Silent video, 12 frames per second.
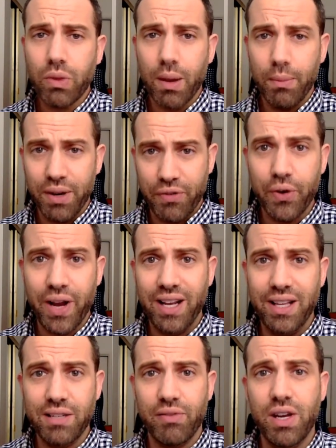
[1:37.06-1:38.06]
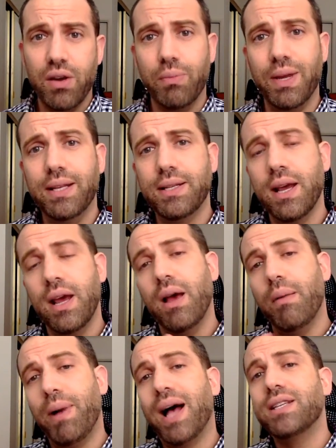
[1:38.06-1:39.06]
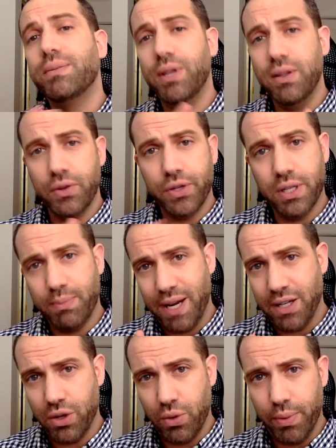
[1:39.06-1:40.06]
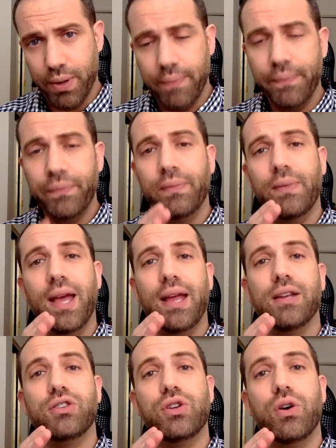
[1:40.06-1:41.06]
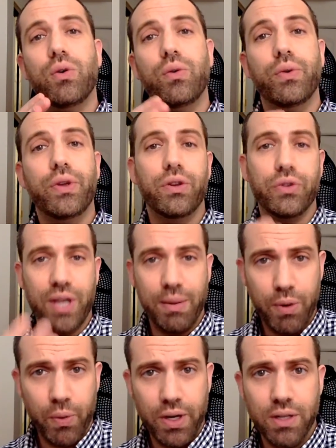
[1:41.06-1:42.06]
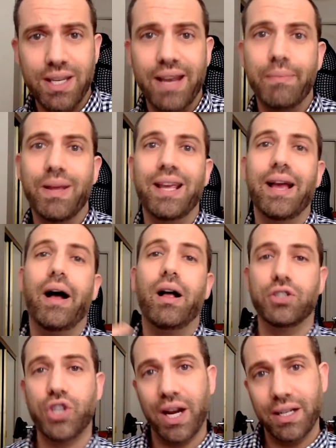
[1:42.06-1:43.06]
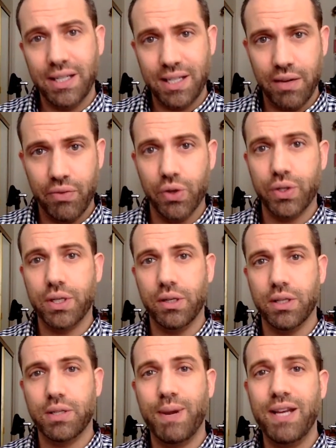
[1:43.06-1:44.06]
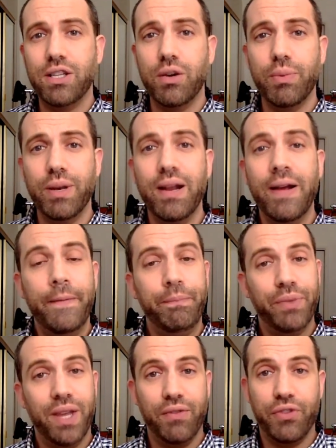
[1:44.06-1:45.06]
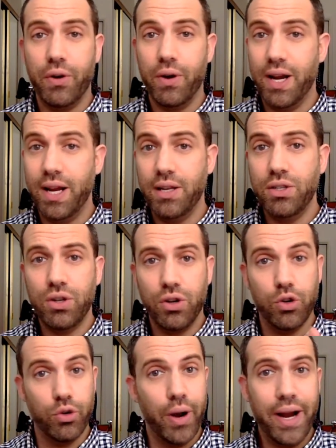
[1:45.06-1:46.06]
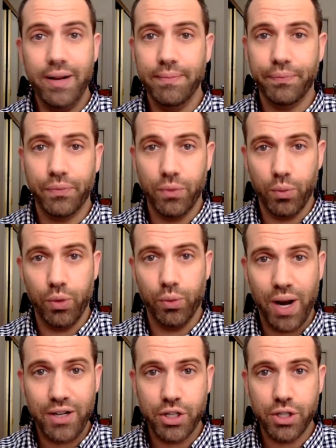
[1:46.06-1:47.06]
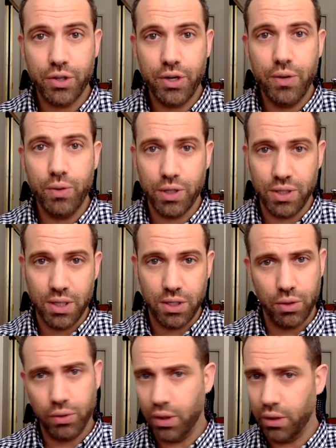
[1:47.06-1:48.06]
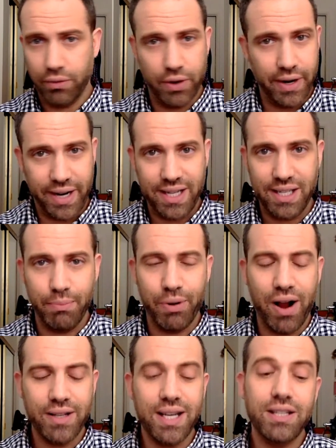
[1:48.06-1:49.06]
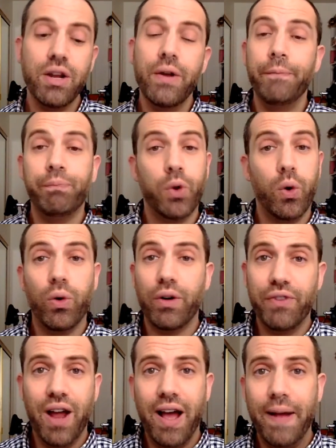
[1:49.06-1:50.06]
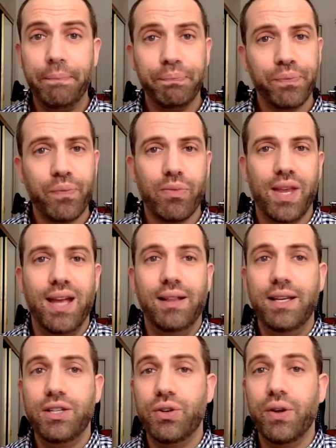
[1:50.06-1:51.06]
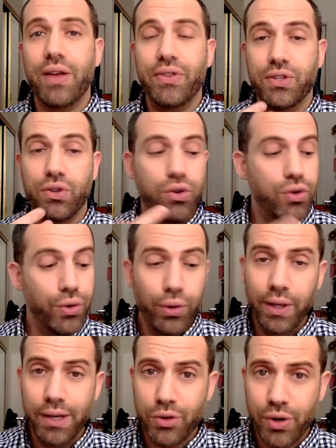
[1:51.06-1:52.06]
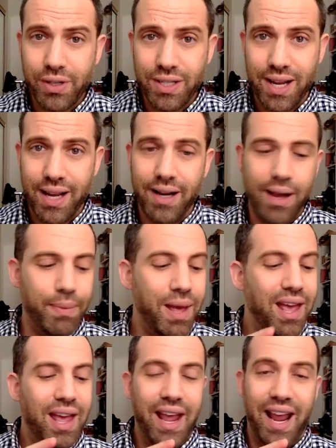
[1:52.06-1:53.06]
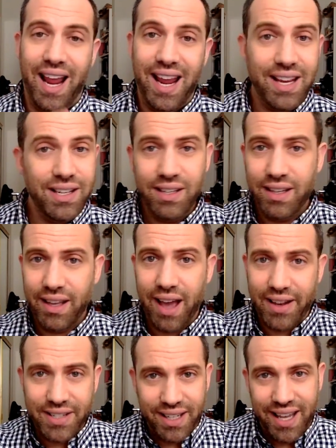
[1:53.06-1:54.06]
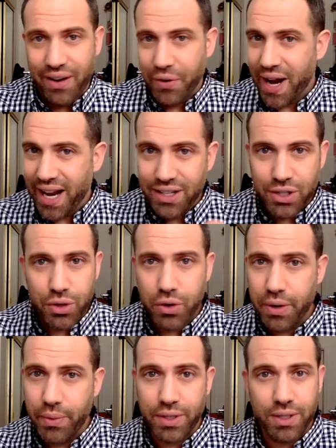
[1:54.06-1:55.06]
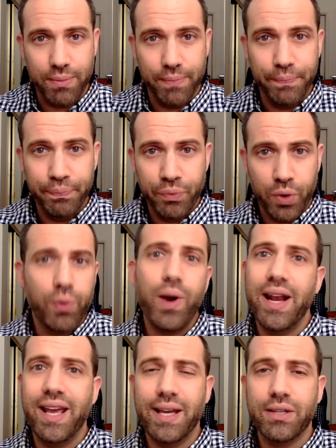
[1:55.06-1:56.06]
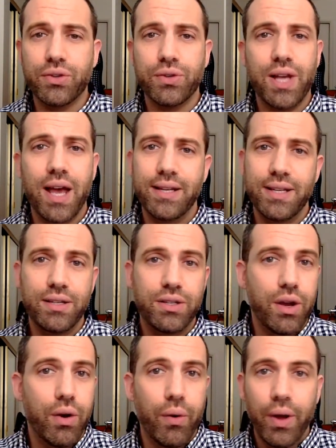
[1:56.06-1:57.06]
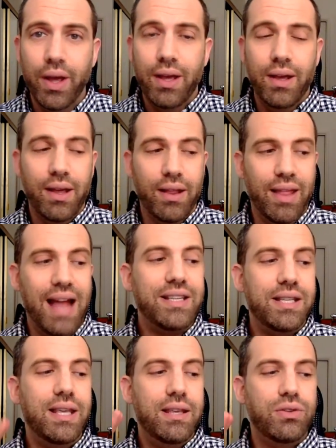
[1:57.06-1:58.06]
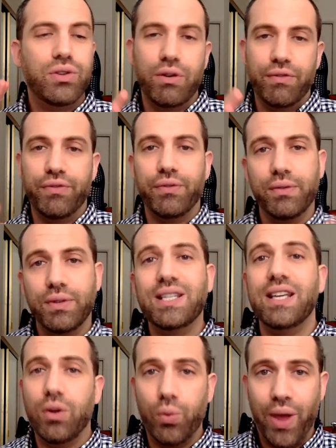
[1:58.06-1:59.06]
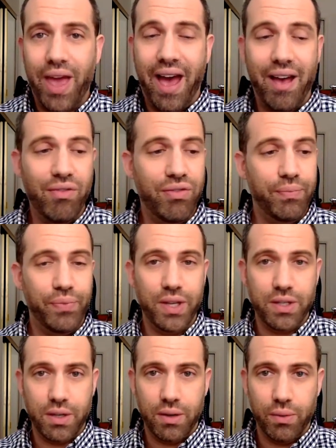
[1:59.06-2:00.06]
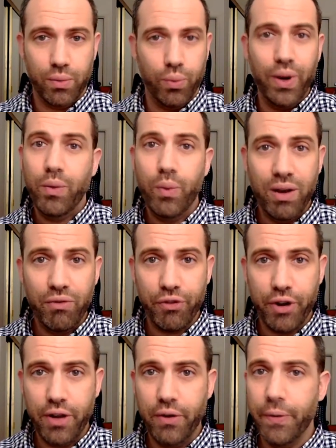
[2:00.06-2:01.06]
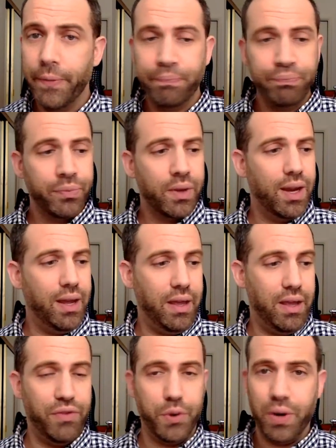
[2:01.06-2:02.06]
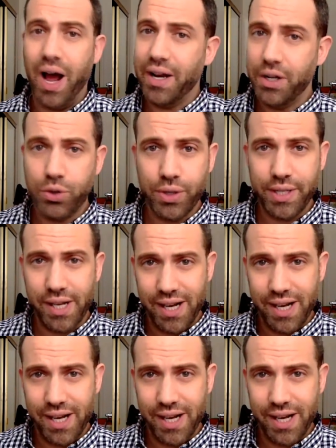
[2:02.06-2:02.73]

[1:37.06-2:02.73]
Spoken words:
but if you're getting this video, it means possibly there's a space open. And so you'll send me what you send me, I'll check to see if there's still a space open. If there is, great, we'll register you, which is its own little very easy process. Or if not, at least you got this cool intro to stand-up and got to get your hands dirty with some writing exercises. So that's the sort of deal we have. It's a win-win for you. If you're not interested